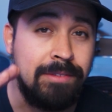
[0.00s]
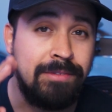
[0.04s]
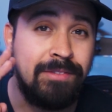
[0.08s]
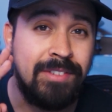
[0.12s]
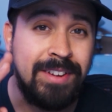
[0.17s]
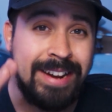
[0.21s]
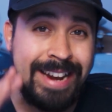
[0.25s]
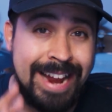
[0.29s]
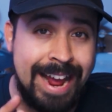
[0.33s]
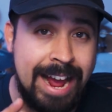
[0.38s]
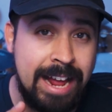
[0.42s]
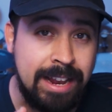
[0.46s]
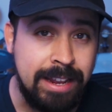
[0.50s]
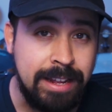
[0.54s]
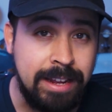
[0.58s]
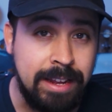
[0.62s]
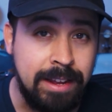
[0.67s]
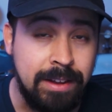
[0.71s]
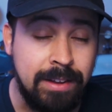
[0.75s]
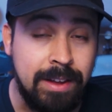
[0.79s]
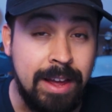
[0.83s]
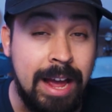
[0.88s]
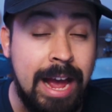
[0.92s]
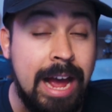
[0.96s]

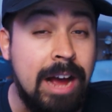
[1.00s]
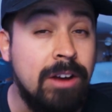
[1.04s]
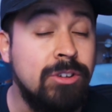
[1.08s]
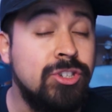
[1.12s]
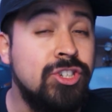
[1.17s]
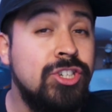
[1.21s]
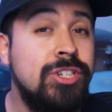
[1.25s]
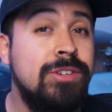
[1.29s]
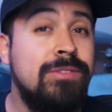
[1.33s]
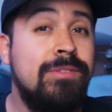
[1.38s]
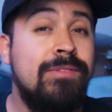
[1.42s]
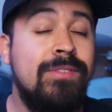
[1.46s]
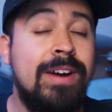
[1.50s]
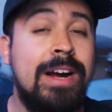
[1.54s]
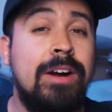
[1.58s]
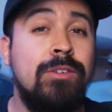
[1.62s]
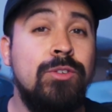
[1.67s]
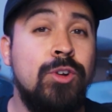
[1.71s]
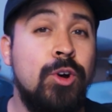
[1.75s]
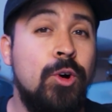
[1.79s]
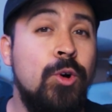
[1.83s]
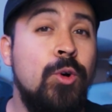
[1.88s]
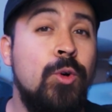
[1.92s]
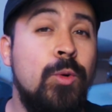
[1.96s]
finale, how she
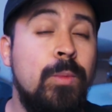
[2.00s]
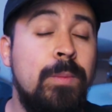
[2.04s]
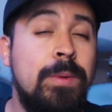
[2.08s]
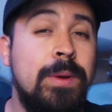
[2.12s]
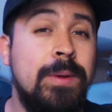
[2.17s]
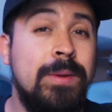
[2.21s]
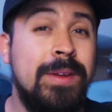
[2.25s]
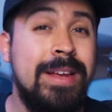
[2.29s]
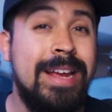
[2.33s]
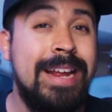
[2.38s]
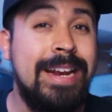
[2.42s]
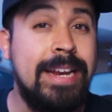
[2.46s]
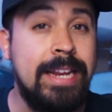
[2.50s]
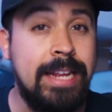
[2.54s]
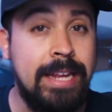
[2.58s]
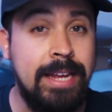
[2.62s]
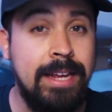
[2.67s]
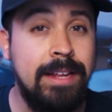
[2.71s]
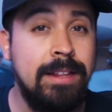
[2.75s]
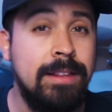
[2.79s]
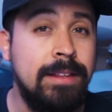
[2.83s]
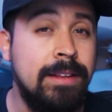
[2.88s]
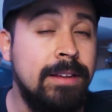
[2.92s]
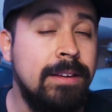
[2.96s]
found hope and
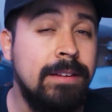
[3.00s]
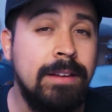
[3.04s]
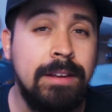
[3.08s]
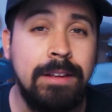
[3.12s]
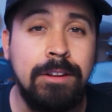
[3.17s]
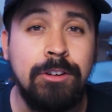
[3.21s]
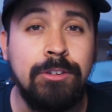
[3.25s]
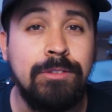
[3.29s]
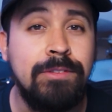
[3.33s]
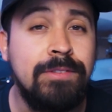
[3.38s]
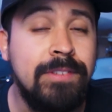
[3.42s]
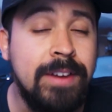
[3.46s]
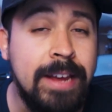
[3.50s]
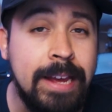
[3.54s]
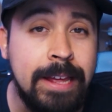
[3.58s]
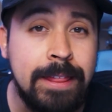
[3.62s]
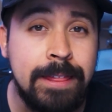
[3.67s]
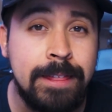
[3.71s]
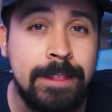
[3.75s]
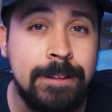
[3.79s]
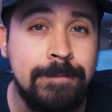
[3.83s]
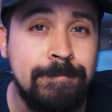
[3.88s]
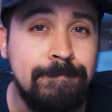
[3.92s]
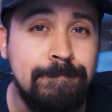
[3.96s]
healing in her
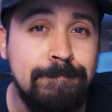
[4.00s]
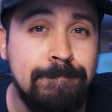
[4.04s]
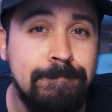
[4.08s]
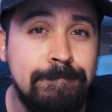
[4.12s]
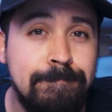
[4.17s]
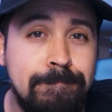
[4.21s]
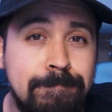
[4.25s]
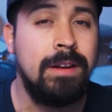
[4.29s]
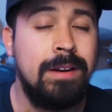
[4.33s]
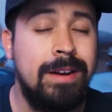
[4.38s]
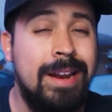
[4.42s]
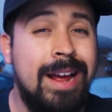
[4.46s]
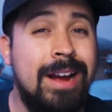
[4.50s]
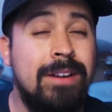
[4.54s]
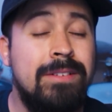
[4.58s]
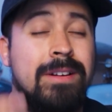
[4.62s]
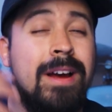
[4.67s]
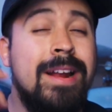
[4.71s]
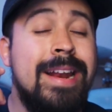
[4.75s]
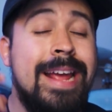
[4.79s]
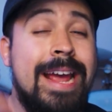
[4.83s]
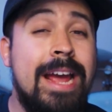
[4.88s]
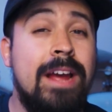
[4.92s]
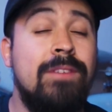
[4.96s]
faith. Now,
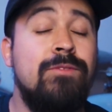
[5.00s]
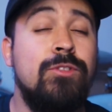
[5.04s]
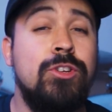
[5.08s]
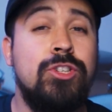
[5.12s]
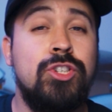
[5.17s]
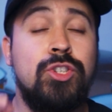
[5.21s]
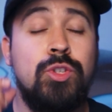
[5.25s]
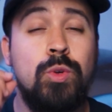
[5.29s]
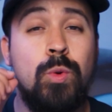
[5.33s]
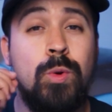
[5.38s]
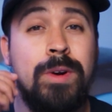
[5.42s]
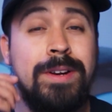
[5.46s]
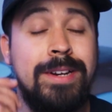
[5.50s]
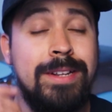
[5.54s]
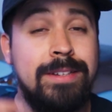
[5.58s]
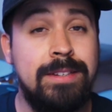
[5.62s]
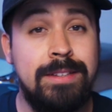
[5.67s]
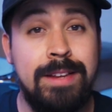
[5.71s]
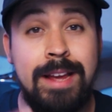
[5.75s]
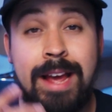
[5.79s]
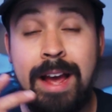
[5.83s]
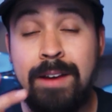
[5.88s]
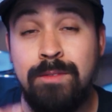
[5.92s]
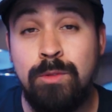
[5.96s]
not every story needs
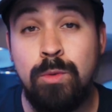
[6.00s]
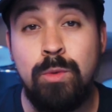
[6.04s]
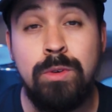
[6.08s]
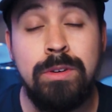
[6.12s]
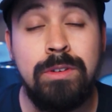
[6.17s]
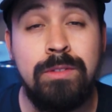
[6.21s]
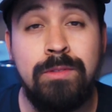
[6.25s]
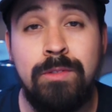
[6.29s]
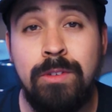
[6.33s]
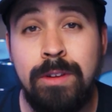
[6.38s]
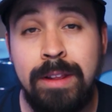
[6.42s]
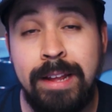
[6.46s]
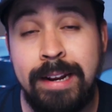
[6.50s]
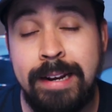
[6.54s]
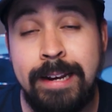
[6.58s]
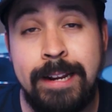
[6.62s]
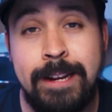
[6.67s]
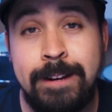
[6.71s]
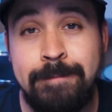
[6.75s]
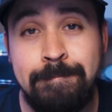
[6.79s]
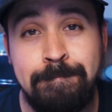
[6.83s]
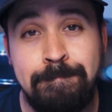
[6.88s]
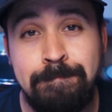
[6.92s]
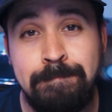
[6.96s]
to have a wonderful
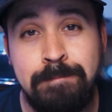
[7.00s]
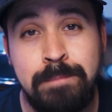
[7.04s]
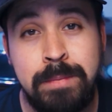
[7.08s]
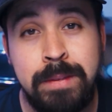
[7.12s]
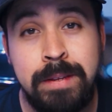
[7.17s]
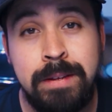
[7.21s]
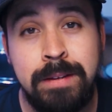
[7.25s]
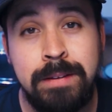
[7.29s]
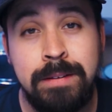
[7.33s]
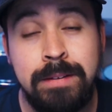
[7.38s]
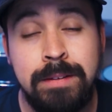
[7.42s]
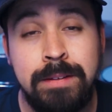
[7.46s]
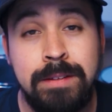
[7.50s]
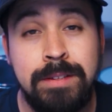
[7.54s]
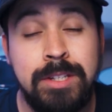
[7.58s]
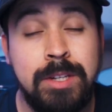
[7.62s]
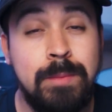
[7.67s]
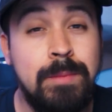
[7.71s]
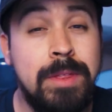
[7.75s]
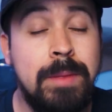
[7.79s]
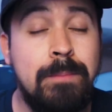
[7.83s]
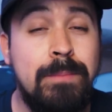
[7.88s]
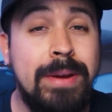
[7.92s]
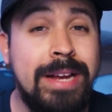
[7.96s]
ending.
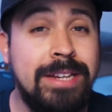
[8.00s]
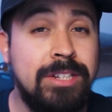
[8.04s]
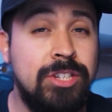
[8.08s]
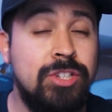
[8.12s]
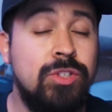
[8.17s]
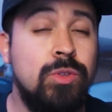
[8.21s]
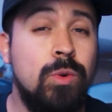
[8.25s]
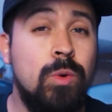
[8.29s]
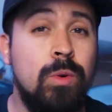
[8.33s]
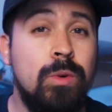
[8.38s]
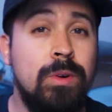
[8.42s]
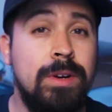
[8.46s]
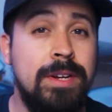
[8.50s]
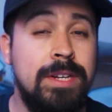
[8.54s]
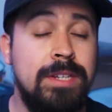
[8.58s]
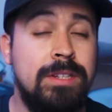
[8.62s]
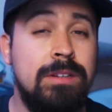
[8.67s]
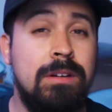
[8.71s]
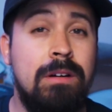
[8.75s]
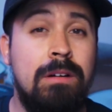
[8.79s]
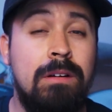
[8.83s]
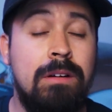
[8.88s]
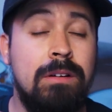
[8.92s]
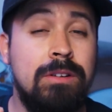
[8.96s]
Some of the best
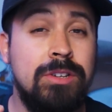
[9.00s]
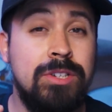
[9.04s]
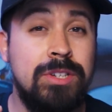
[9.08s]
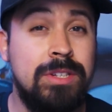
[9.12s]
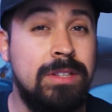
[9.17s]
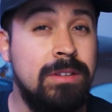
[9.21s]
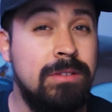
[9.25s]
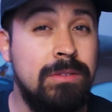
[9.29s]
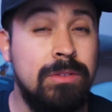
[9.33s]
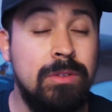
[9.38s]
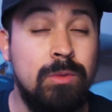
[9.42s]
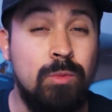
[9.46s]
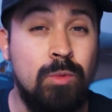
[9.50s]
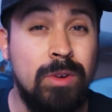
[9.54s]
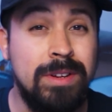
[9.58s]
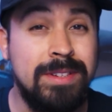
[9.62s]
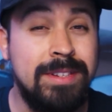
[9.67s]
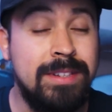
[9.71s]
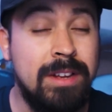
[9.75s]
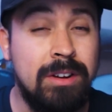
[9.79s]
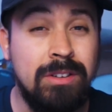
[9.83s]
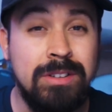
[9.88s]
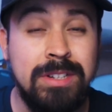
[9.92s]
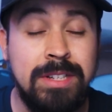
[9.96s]
stories are still the
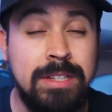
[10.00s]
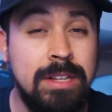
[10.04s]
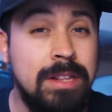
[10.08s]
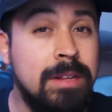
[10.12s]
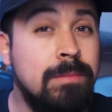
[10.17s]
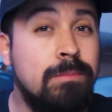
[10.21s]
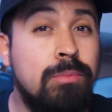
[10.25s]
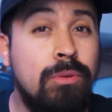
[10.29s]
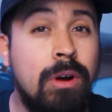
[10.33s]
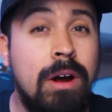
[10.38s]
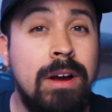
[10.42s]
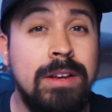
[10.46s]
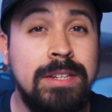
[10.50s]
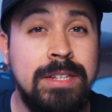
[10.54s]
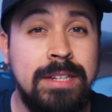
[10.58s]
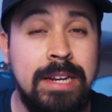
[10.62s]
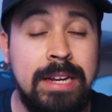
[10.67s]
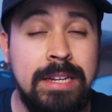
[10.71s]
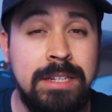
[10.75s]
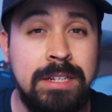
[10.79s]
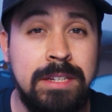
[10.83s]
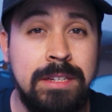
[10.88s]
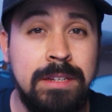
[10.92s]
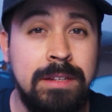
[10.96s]
ones that are still in
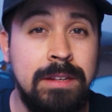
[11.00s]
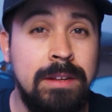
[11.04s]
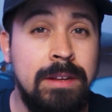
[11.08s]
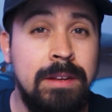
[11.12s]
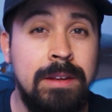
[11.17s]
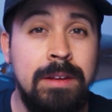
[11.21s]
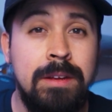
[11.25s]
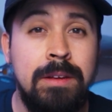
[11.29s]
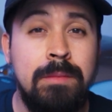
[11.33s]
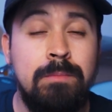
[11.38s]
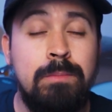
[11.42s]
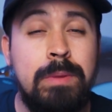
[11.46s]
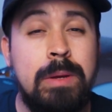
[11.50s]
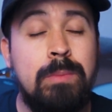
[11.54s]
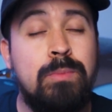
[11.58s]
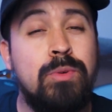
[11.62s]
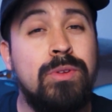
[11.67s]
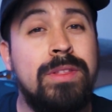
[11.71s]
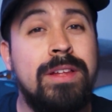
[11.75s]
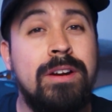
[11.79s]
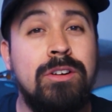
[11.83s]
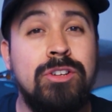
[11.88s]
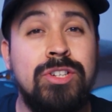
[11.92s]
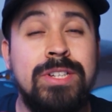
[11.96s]
process, people
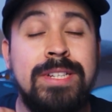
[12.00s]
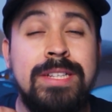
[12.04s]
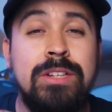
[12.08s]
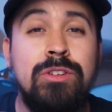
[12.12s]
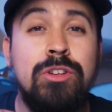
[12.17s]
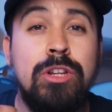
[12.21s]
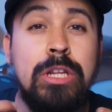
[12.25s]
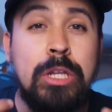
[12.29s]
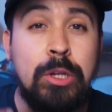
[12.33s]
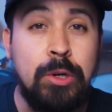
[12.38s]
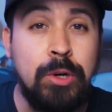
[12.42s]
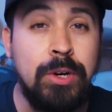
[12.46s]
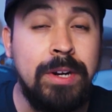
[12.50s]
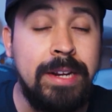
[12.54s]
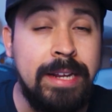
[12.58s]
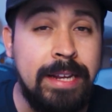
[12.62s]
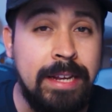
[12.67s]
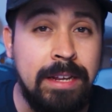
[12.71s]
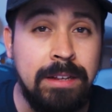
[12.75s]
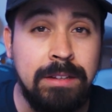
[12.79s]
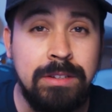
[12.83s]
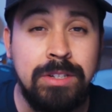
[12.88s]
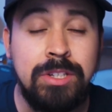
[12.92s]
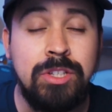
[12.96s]
that are still
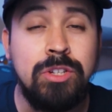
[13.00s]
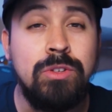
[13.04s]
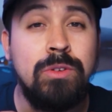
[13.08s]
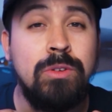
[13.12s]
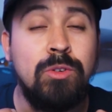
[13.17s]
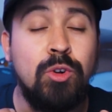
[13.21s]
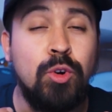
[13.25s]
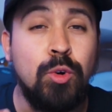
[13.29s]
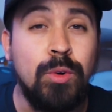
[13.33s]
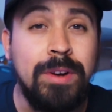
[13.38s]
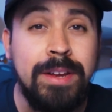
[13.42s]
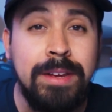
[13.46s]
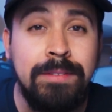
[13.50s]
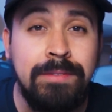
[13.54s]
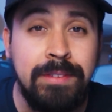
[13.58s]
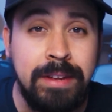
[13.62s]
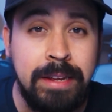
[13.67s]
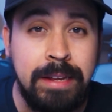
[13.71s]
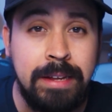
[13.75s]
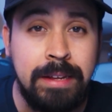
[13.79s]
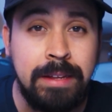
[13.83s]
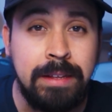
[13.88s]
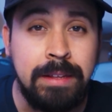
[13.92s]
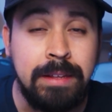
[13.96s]
learning, still
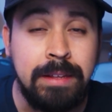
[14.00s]
grieving,